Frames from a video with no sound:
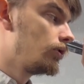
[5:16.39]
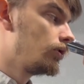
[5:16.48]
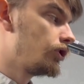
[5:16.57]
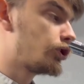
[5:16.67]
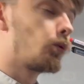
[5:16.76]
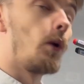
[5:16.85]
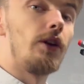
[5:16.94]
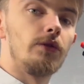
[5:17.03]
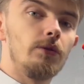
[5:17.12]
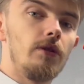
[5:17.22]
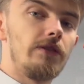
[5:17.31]
square
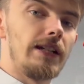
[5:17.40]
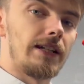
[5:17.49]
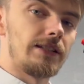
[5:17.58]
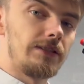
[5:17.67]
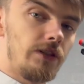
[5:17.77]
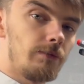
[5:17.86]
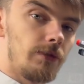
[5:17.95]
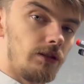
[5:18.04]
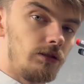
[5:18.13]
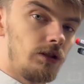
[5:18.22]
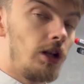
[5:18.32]
root of a negative number.
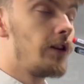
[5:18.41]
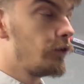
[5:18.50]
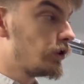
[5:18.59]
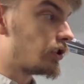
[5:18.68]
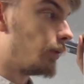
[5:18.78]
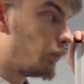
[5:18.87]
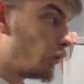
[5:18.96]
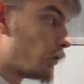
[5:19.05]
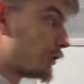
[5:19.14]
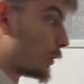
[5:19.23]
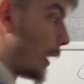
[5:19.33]
For example,
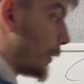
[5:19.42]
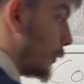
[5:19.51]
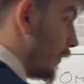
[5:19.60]
the square root